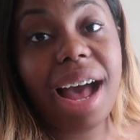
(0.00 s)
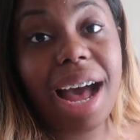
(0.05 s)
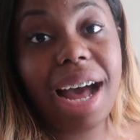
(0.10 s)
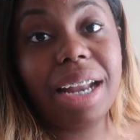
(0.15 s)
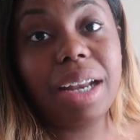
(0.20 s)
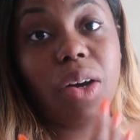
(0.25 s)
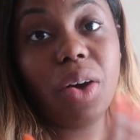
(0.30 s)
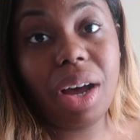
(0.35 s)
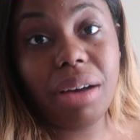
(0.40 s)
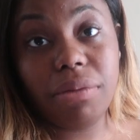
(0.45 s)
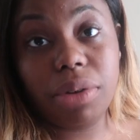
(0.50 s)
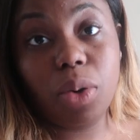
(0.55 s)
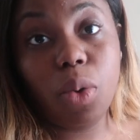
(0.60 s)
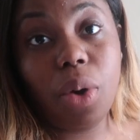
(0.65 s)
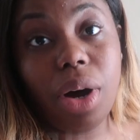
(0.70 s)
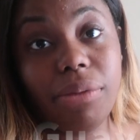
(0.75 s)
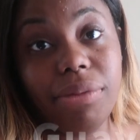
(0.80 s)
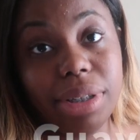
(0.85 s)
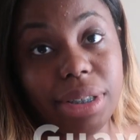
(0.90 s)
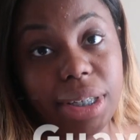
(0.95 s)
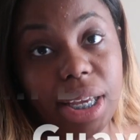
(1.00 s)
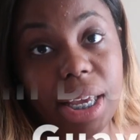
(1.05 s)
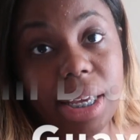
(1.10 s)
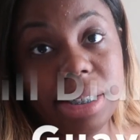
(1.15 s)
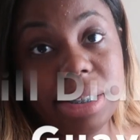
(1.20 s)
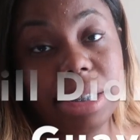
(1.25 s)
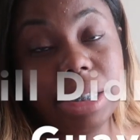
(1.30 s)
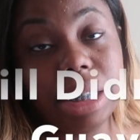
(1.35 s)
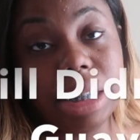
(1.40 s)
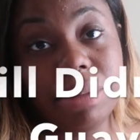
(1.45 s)
I know how the guava
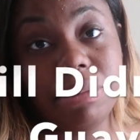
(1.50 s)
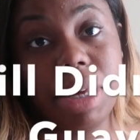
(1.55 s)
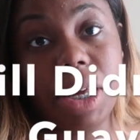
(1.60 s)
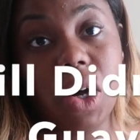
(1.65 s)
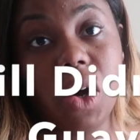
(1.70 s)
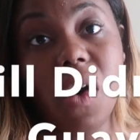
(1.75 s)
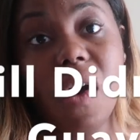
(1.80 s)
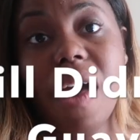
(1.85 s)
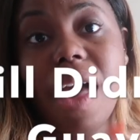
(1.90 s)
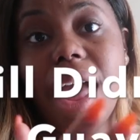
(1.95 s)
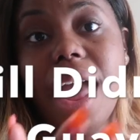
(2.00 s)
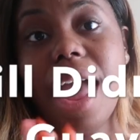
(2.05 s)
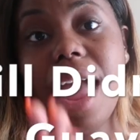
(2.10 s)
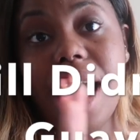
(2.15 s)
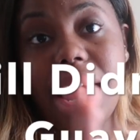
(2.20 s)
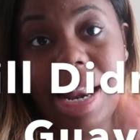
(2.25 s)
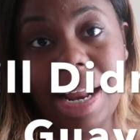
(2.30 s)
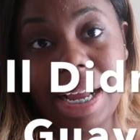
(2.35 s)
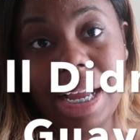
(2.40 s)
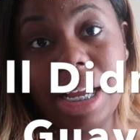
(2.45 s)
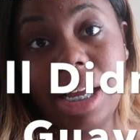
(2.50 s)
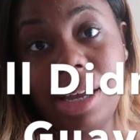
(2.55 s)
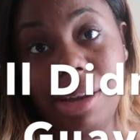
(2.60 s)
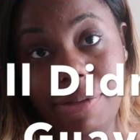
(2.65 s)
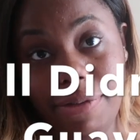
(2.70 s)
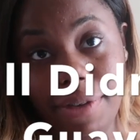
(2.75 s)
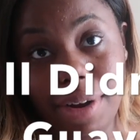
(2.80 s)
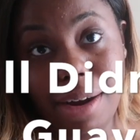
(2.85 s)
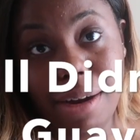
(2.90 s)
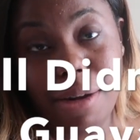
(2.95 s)
tastes and smell and I can
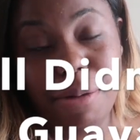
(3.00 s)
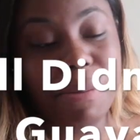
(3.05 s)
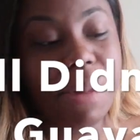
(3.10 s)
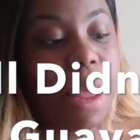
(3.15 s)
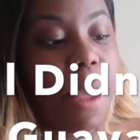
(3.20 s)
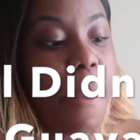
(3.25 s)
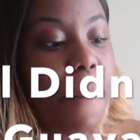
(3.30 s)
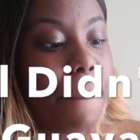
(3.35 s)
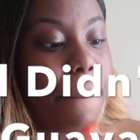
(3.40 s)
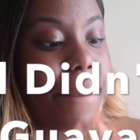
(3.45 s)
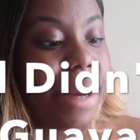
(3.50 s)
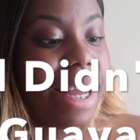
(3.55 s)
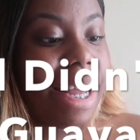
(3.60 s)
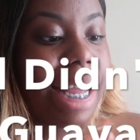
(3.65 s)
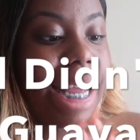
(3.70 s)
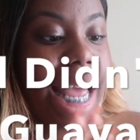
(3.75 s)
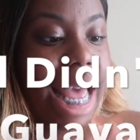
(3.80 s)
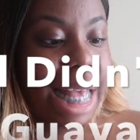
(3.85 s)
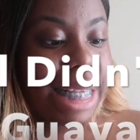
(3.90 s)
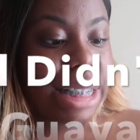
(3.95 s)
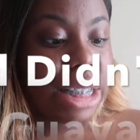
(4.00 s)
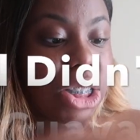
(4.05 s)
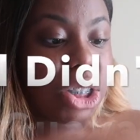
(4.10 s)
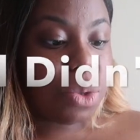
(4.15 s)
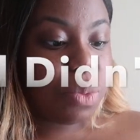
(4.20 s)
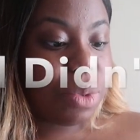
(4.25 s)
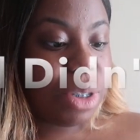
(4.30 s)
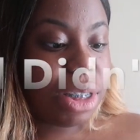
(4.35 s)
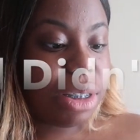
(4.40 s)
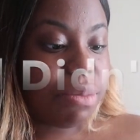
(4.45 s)
confirm. But it has
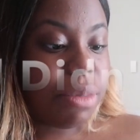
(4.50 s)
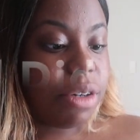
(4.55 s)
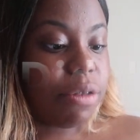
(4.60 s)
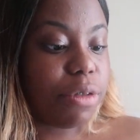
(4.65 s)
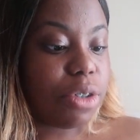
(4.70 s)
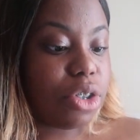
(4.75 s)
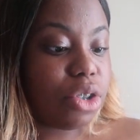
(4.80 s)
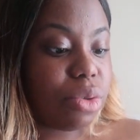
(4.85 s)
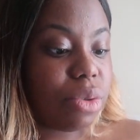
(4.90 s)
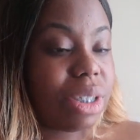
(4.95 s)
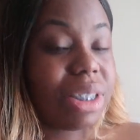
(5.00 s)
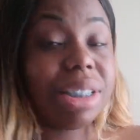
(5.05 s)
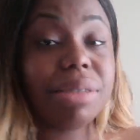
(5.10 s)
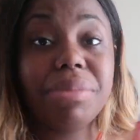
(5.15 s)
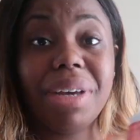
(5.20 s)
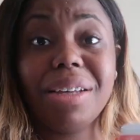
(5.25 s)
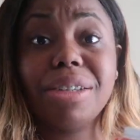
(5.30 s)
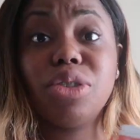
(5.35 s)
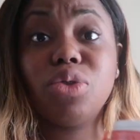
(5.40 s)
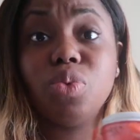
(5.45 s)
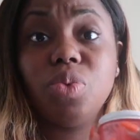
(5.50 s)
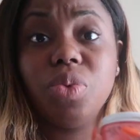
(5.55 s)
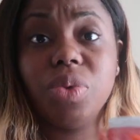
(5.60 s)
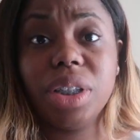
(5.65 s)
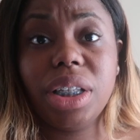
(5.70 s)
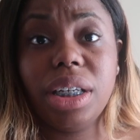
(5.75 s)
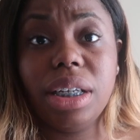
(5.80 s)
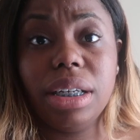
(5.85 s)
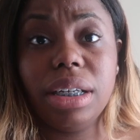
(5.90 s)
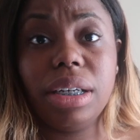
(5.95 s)
a sweet smell for sure. It smells
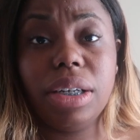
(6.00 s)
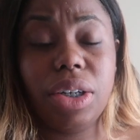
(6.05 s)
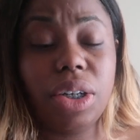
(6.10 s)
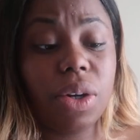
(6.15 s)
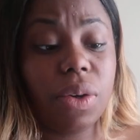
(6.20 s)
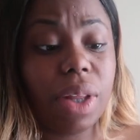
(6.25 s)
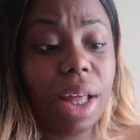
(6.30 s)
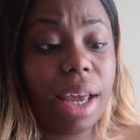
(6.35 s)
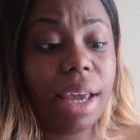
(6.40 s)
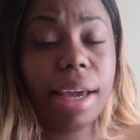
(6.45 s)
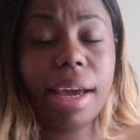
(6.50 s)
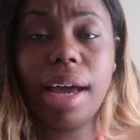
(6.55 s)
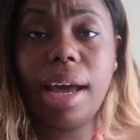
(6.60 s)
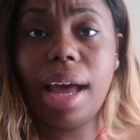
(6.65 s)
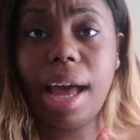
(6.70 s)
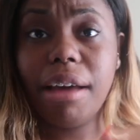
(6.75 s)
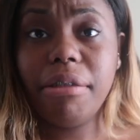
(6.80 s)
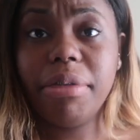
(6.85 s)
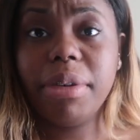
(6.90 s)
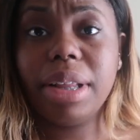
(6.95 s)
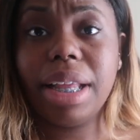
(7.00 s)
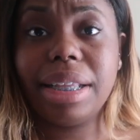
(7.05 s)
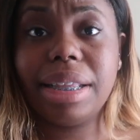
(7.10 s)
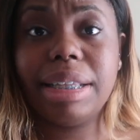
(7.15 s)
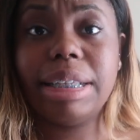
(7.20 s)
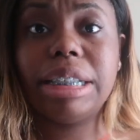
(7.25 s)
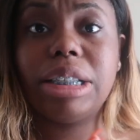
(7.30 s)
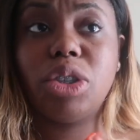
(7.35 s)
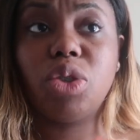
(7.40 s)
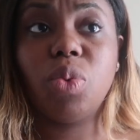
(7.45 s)
really good though. Like I feel like
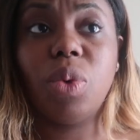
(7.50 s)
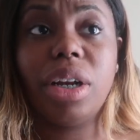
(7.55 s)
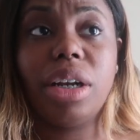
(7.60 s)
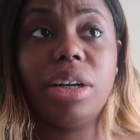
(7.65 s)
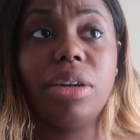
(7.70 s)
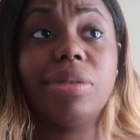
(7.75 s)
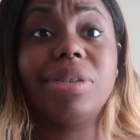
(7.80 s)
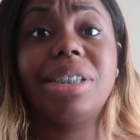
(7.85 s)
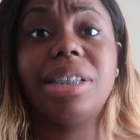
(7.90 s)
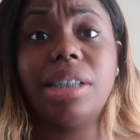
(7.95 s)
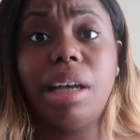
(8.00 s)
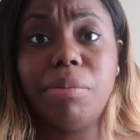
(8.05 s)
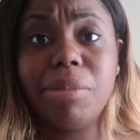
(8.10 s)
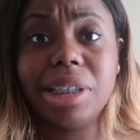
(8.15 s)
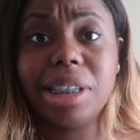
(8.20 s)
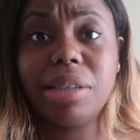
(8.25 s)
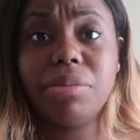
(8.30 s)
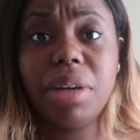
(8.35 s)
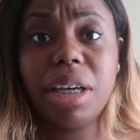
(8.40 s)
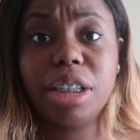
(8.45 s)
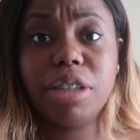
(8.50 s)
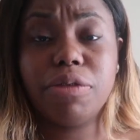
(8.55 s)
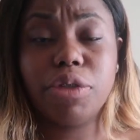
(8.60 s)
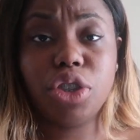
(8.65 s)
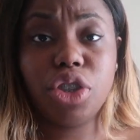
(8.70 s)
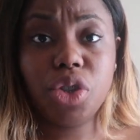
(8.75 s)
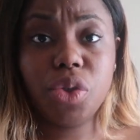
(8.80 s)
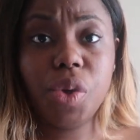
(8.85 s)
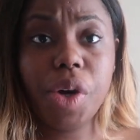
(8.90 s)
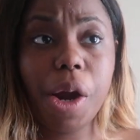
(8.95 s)
this is one of those summer smells for
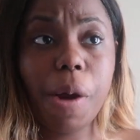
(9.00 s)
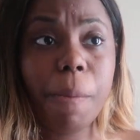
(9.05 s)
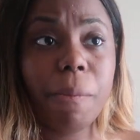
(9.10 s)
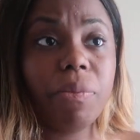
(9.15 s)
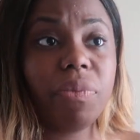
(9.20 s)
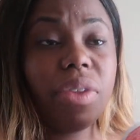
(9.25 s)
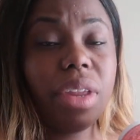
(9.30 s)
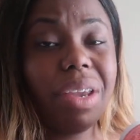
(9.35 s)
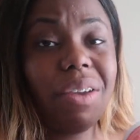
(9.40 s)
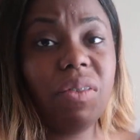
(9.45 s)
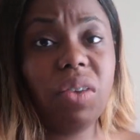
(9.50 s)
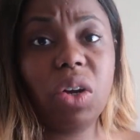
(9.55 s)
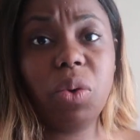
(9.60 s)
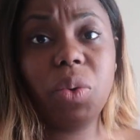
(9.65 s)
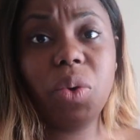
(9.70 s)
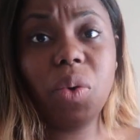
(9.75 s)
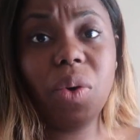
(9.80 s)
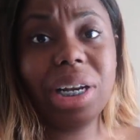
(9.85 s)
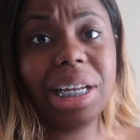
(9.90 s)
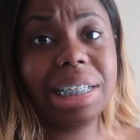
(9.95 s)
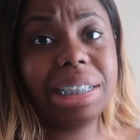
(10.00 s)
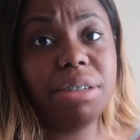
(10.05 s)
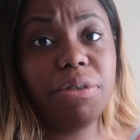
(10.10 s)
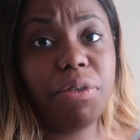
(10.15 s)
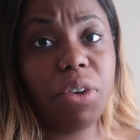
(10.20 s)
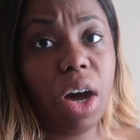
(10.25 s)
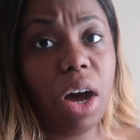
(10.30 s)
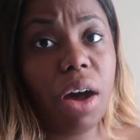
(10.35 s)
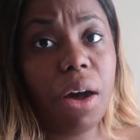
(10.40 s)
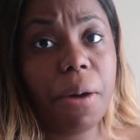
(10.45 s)
sure. Even though we're going into
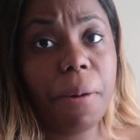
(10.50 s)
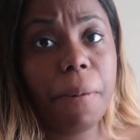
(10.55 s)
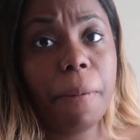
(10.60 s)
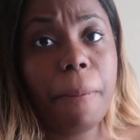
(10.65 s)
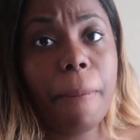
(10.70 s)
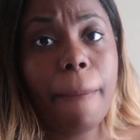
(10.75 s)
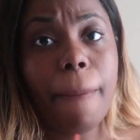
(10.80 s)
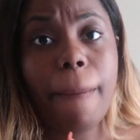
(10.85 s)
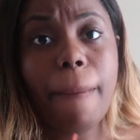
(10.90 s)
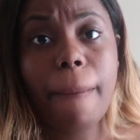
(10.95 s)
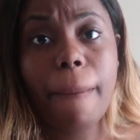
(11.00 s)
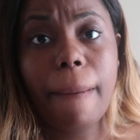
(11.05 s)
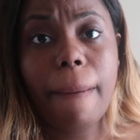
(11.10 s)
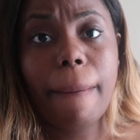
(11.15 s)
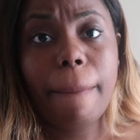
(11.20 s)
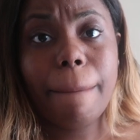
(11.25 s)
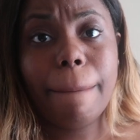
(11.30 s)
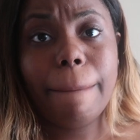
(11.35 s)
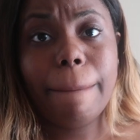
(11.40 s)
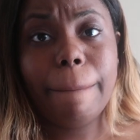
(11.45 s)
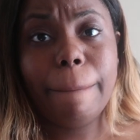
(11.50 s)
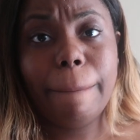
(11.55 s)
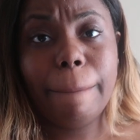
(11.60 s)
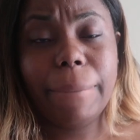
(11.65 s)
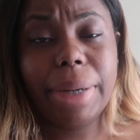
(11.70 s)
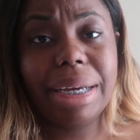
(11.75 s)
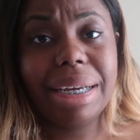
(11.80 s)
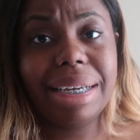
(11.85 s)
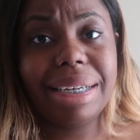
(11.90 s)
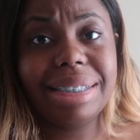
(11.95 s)
fall.
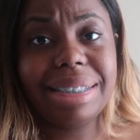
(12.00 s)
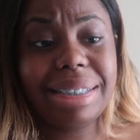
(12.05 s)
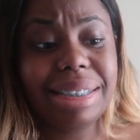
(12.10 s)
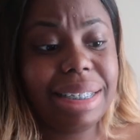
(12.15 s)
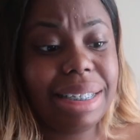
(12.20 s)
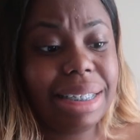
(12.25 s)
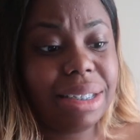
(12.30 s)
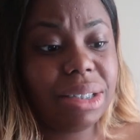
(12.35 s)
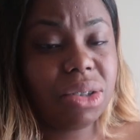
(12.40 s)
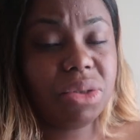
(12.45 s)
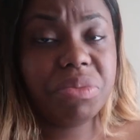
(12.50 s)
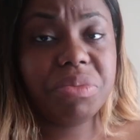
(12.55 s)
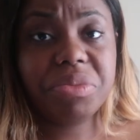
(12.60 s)
But hunty.